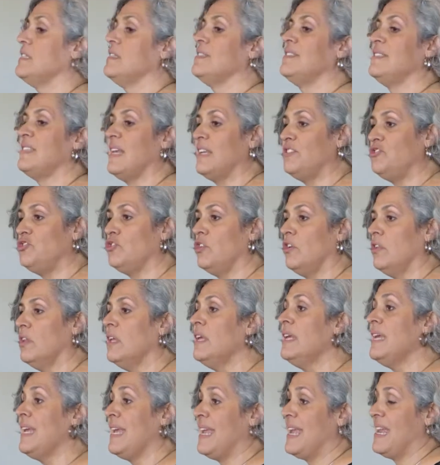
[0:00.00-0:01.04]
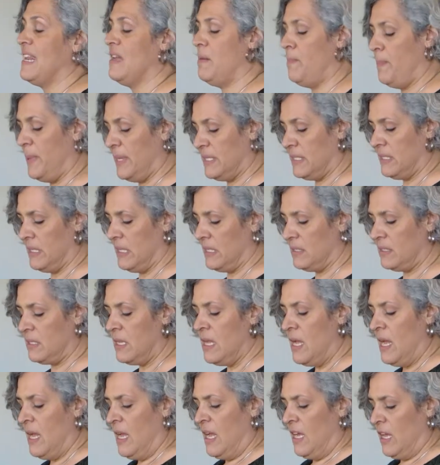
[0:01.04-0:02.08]
is essential in a business.
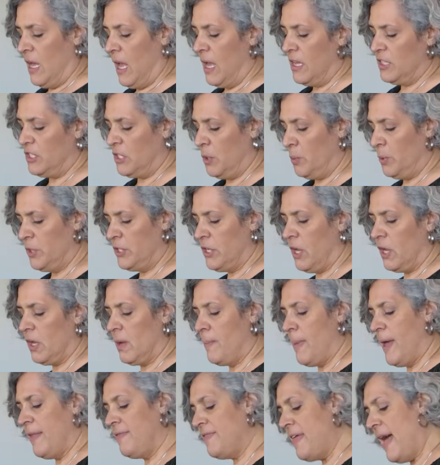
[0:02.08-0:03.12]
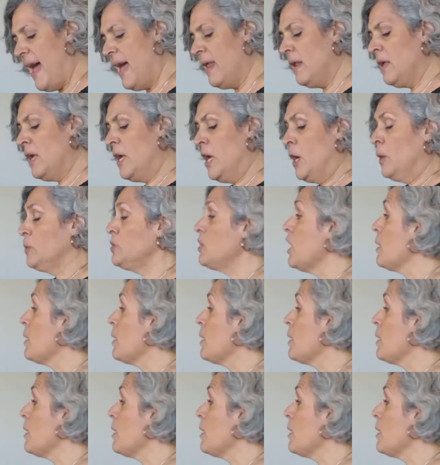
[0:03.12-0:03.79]
So we talk about that. We